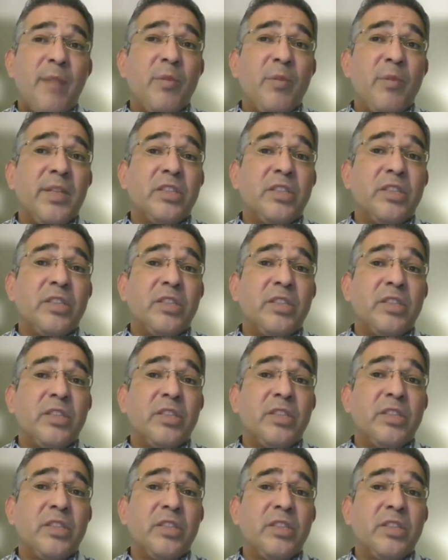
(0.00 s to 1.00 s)
probably
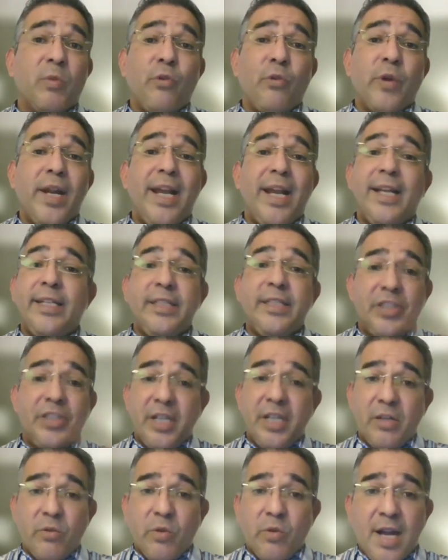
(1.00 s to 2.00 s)
3 years before
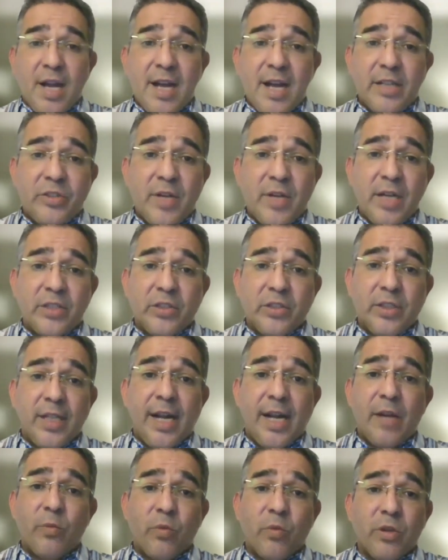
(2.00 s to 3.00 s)
any general
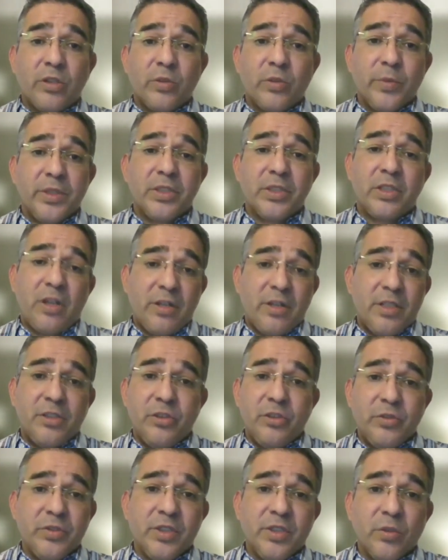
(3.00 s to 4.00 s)
contractor that I worked with
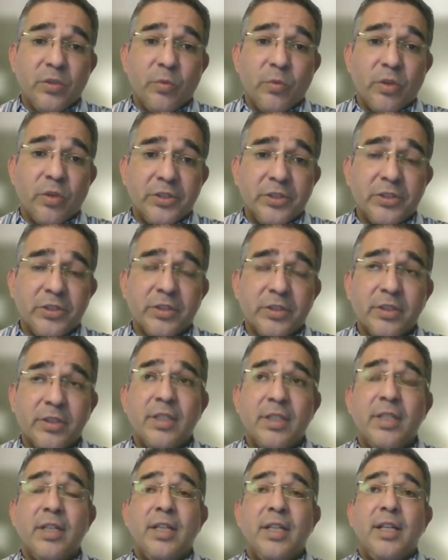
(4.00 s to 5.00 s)
started using the words.
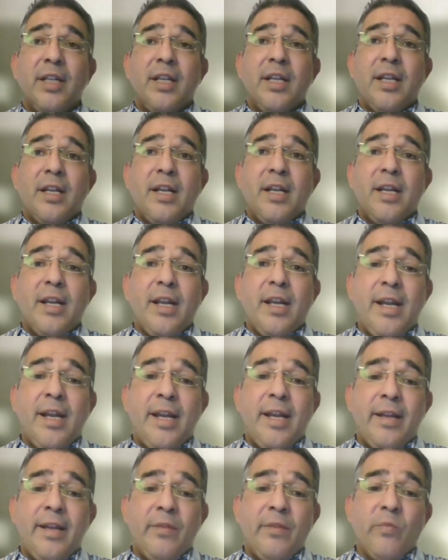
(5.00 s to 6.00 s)

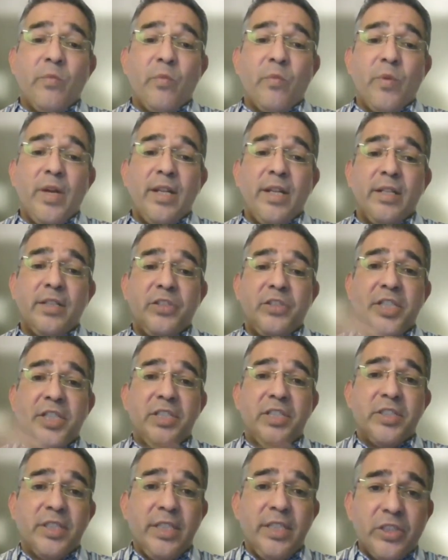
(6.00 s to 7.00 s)
And when the
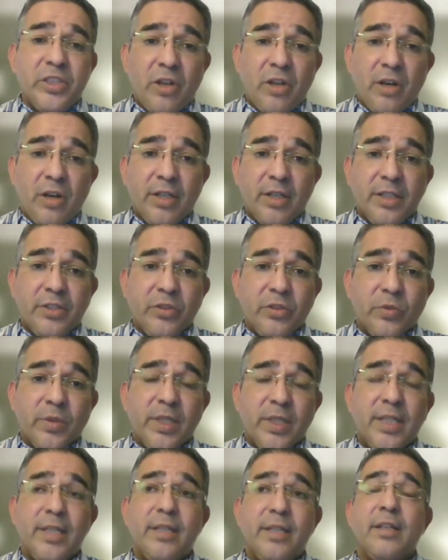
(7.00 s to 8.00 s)
GC started
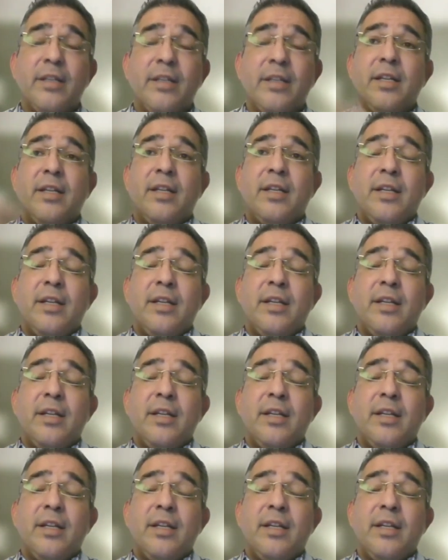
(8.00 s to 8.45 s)
doing it,